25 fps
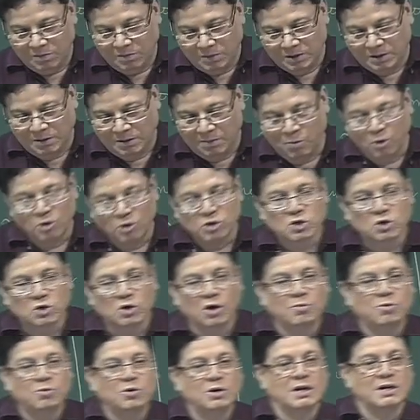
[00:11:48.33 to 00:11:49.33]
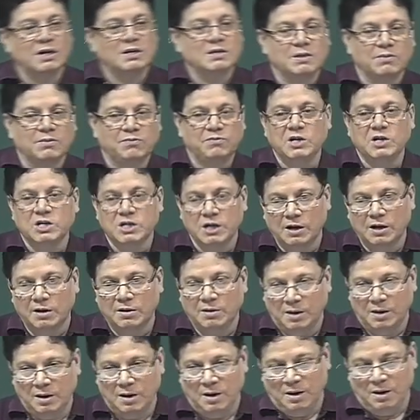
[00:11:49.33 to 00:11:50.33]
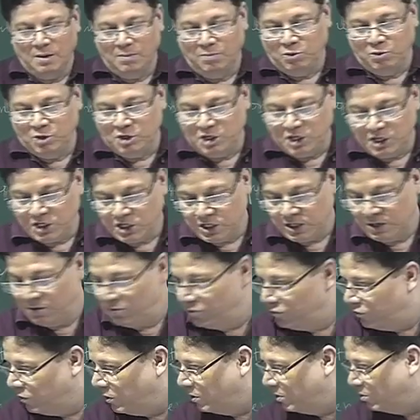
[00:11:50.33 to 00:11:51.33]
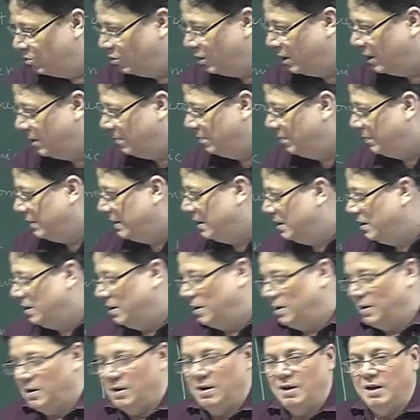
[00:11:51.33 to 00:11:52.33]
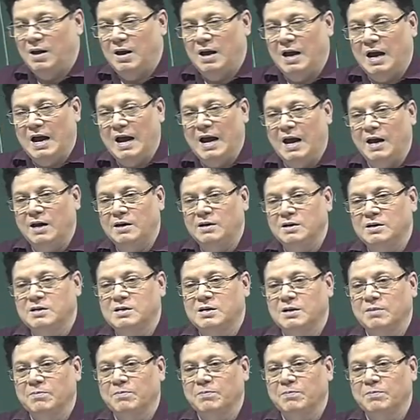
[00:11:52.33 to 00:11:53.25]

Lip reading: The most common is the Fischer projection formula, and